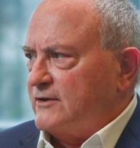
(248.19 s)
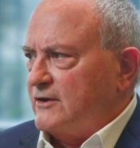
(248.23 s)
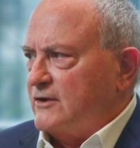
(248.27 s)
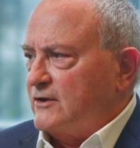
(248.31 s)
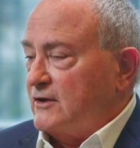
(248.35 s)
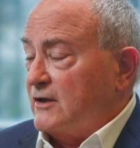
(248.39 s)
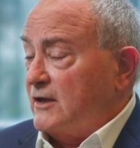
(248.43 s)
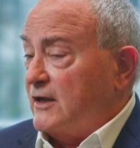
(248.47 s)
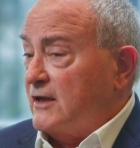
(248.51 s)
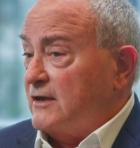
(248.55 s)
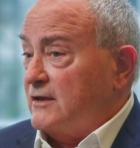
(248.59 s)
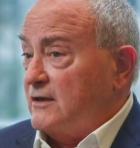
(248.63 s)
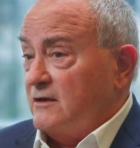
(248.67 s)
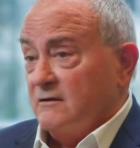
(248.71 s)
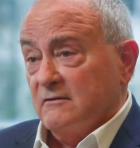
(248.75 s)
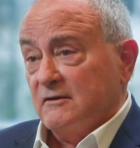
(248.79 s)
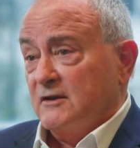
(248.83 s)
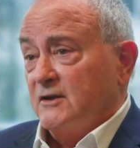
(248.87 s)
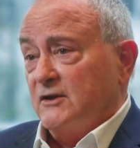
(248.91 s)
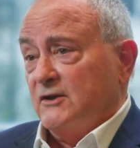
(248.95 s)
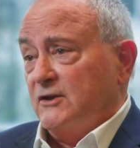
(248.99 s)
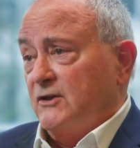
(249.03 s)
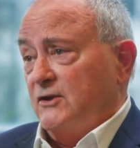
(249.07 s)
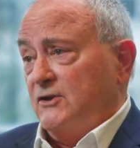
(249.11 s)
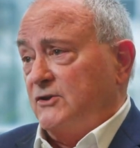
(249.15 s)
here in London.
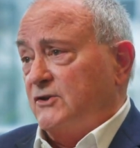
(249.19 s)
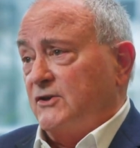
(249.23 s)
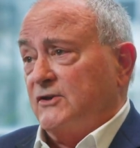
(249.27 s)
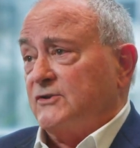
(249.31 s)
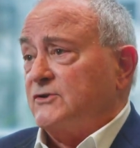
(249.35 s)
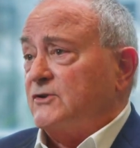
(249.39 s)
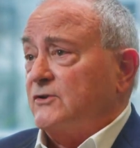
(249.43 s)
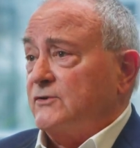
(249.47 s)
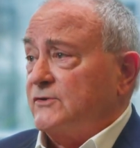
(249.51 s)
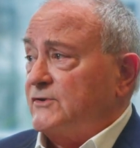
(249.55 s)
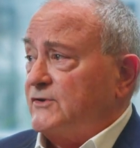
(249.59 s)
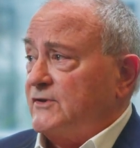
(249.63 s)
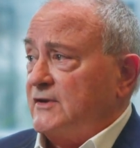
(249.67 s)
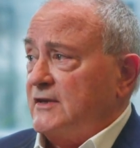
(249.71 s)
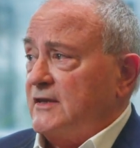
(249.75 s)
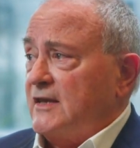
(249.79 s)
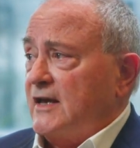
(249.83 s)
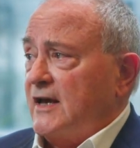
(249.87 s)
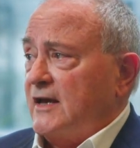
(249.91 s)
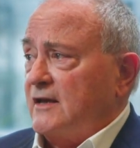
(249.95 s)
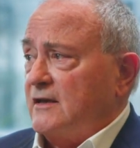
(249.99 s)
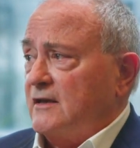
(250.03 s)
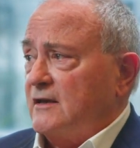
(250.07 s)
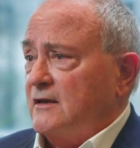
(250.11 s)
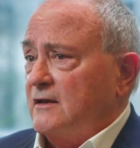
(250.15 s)
You just don't see
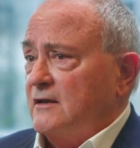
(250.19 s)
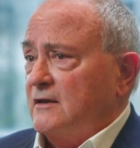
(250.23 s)
that.